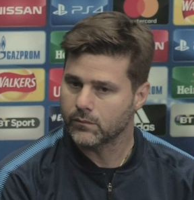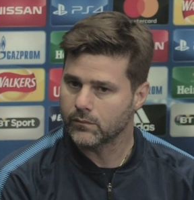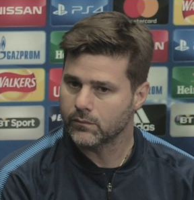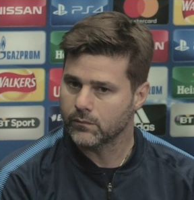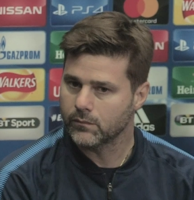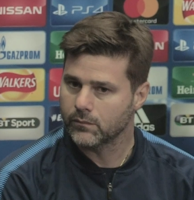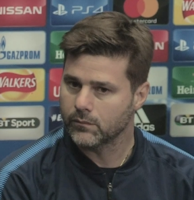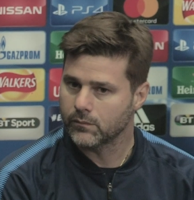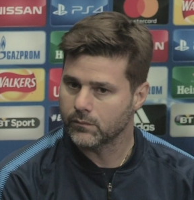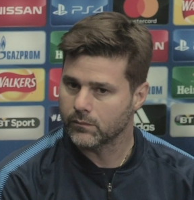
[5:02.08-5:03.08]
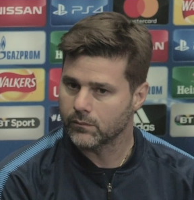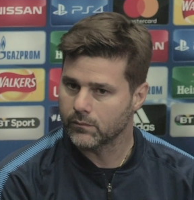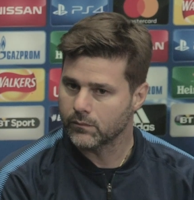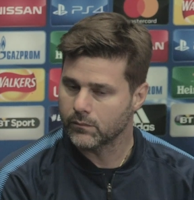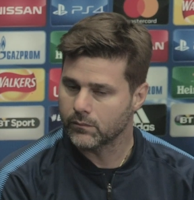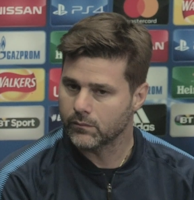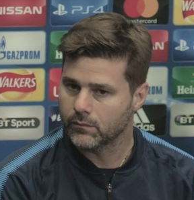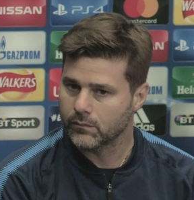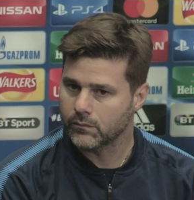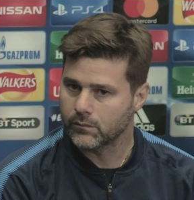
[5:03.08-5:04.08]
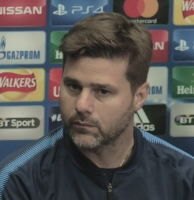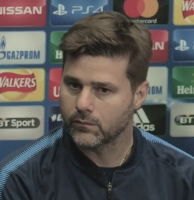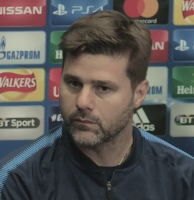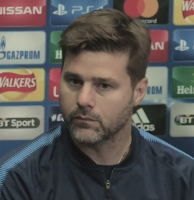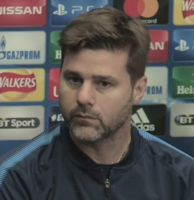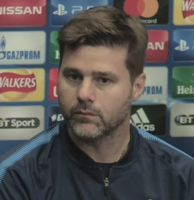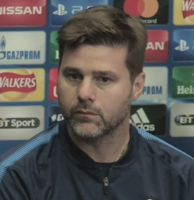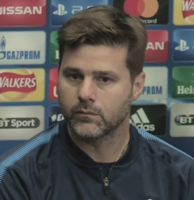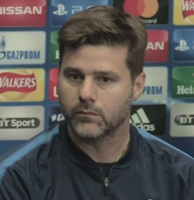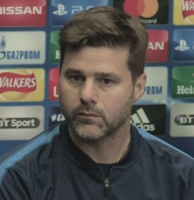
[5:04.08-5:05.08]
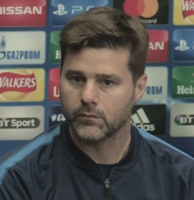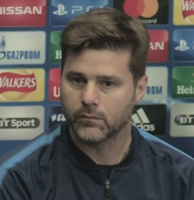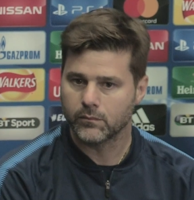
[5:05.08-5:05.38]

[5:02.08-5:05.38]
No one is speaking in this clip.